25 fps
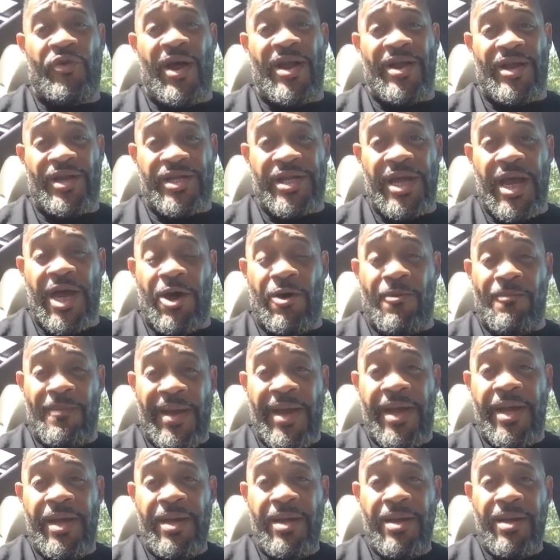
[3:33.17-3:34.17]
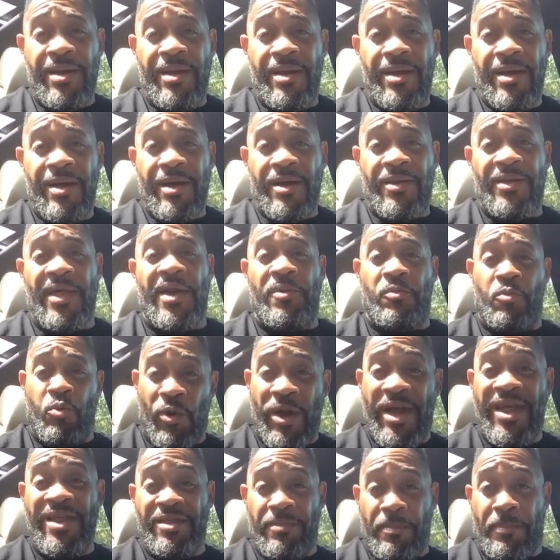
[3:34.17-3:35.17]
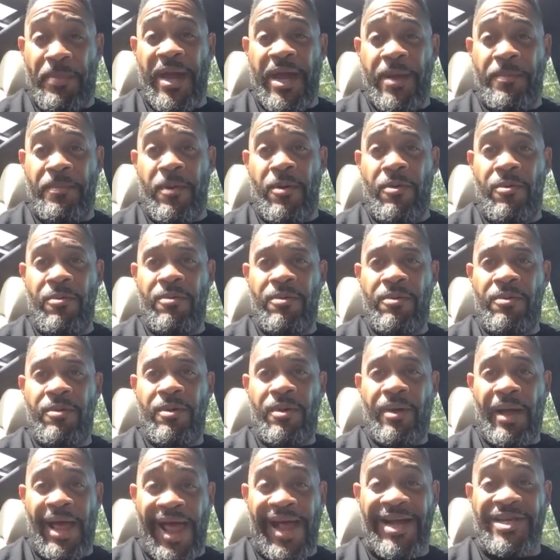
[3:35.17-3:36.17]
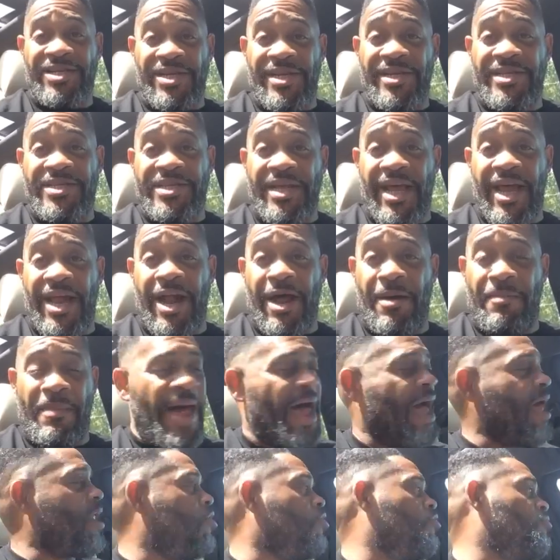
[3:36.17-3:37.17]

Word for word: trying to tell me that we, the people, actually set up? I